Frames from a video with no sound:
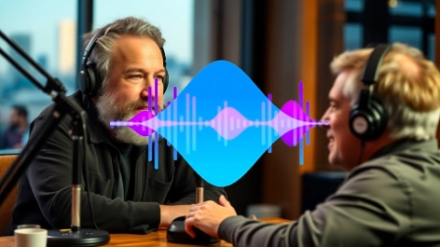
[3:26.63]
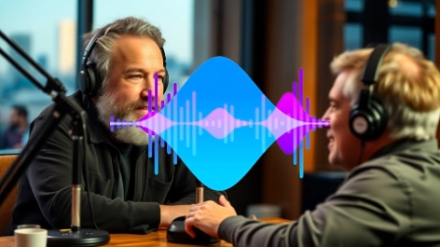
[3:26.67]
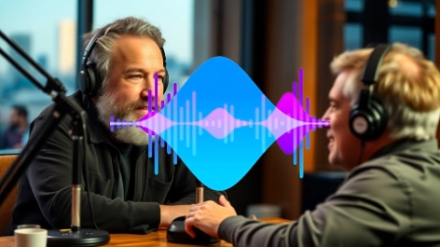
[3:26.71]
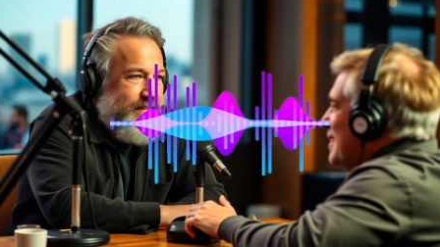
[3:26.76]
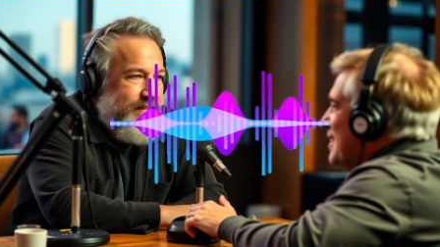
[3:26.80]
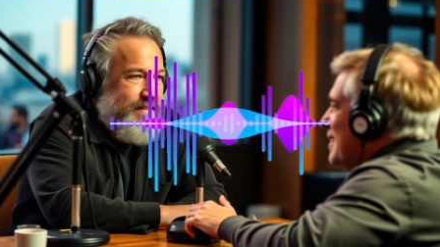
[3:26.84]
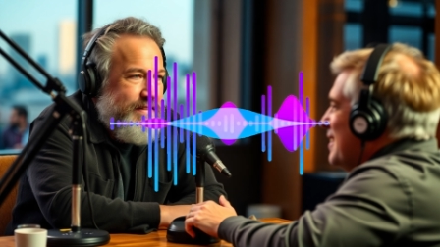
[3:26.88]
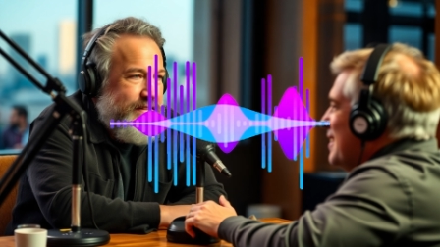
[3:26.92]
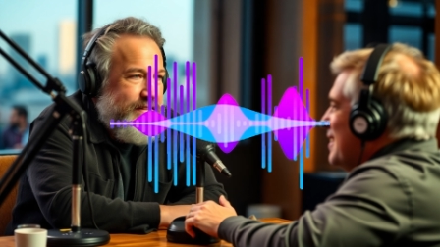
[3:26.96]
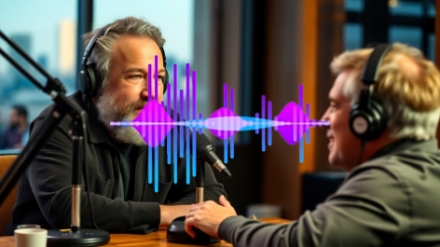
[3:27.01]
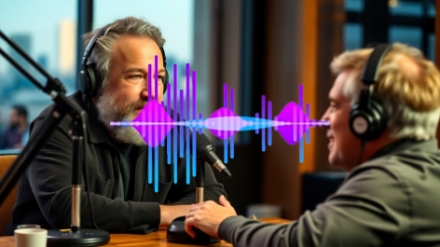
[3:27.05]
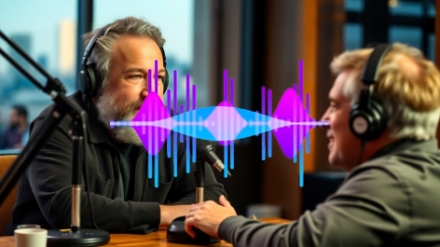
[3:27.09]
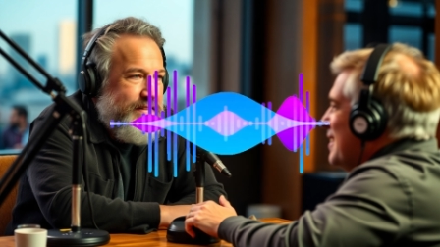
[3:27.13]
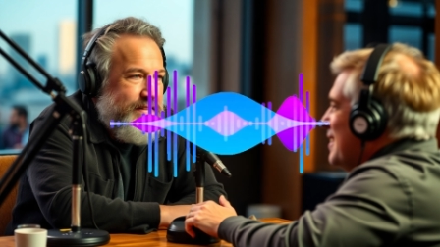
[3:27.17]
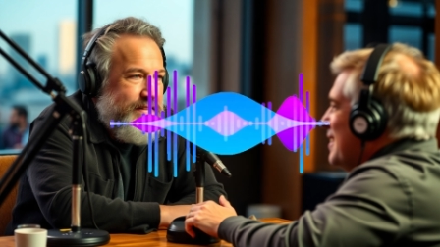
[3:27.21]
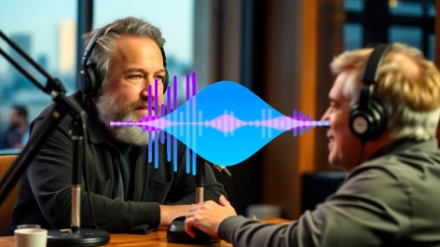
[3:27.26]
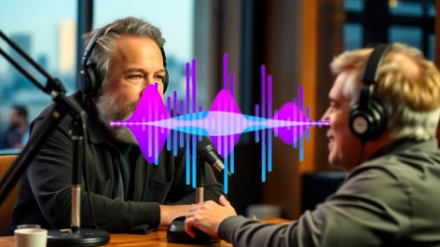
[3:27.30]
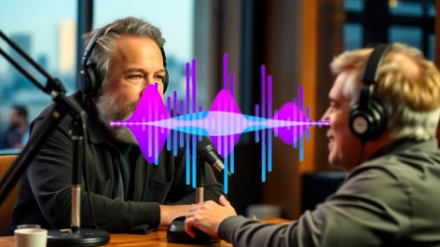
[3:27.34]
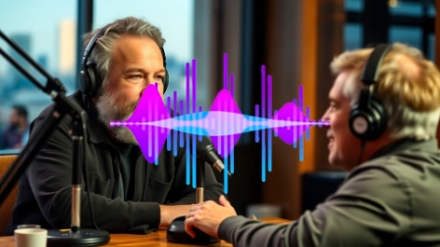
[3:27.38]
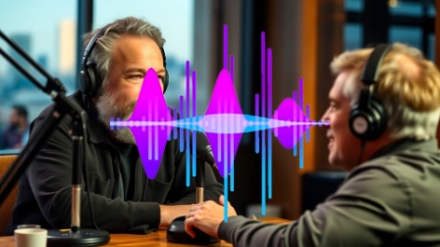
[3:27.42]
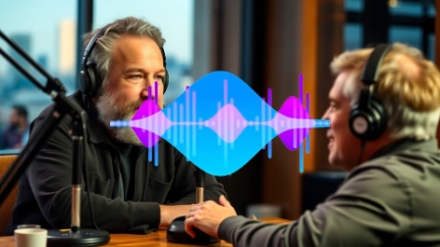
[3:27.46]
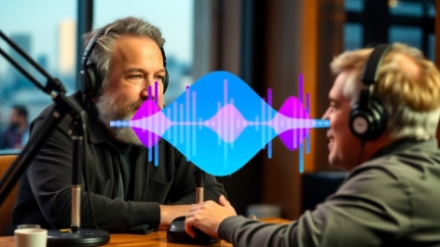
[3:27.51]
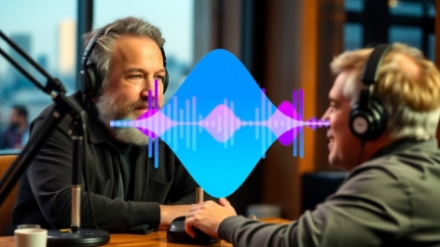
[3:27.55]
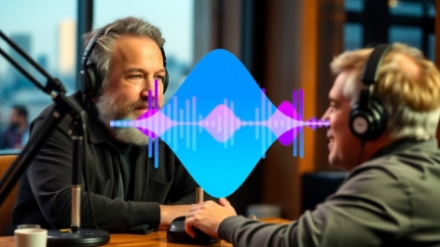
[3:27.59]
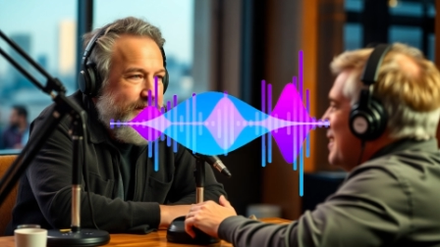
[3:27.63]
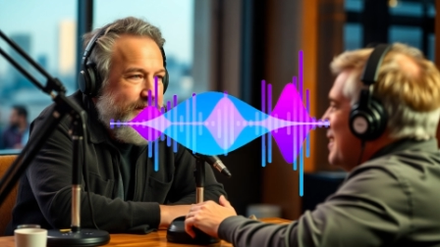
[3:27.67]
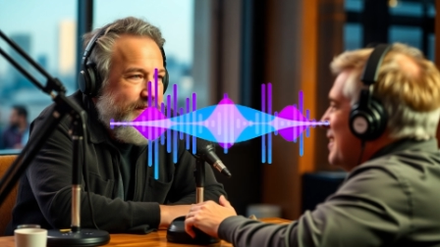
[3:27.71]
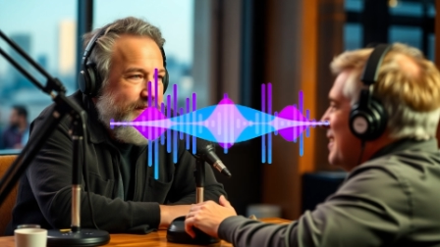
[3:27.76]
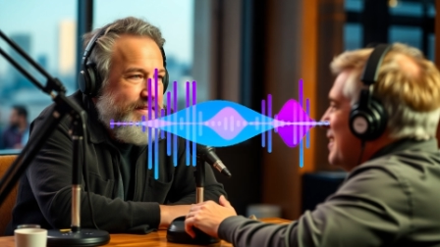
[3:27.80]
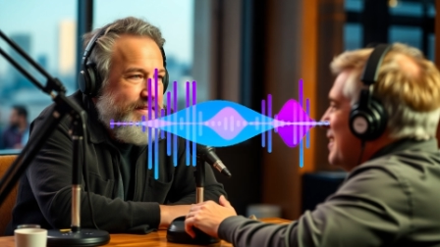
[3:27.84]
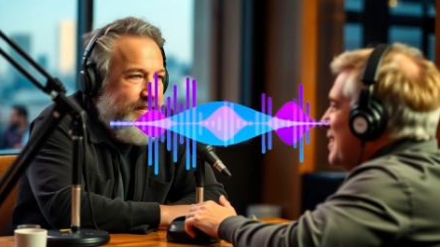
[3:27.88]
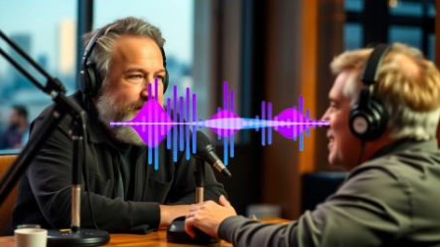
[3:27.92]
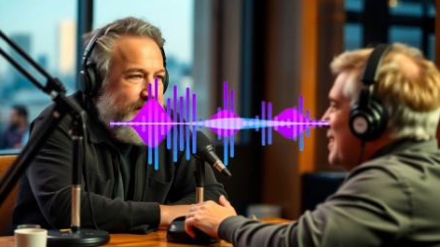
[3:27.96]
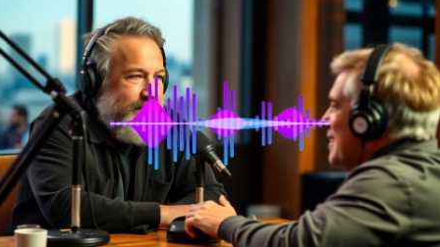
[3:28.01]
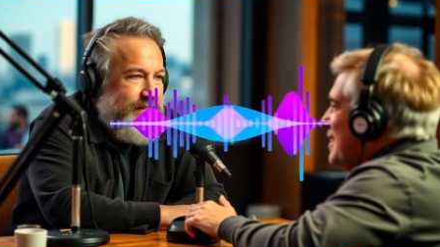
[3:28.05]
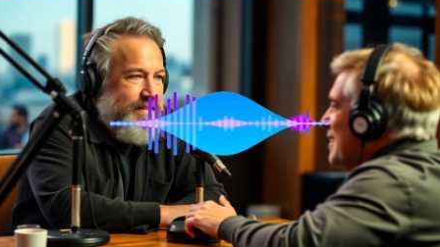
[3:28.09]
I think it was in
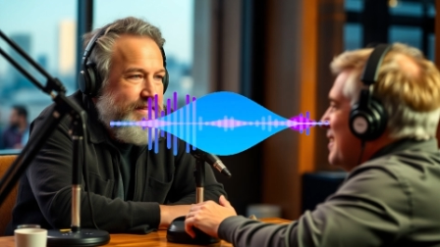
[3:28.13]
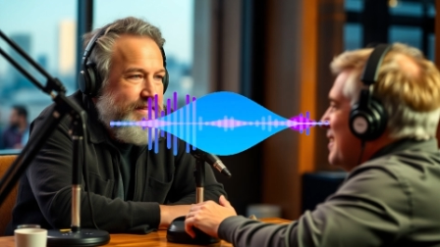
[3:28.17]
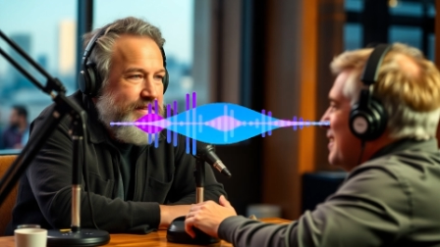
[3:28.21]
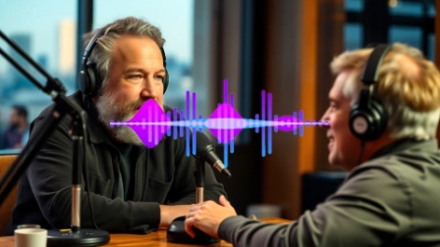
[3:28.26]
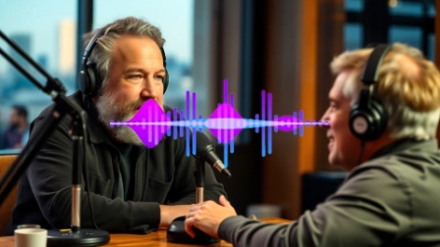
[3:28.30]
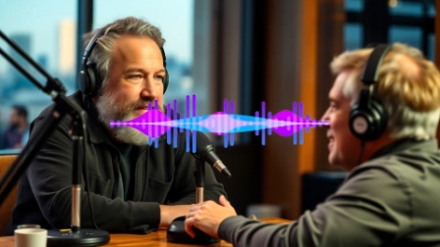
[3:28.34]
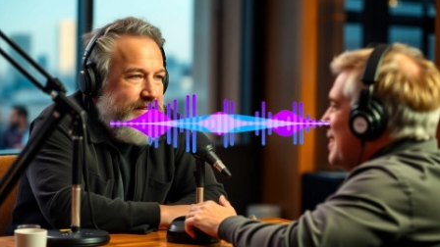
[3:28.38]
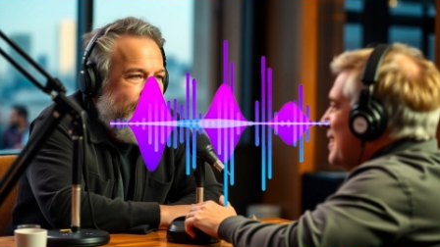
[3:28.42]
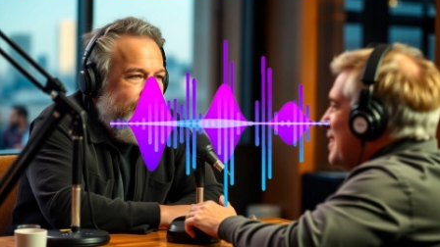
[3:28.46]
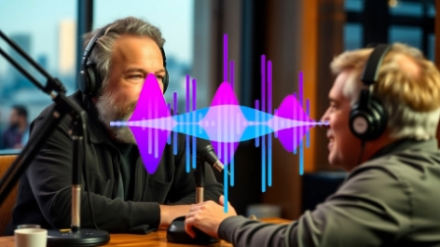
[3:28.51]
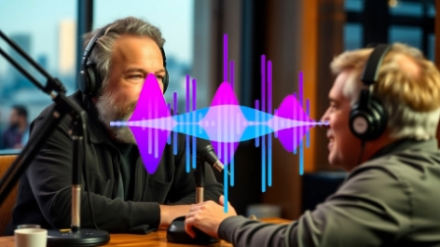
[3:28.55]
Abu Dhabi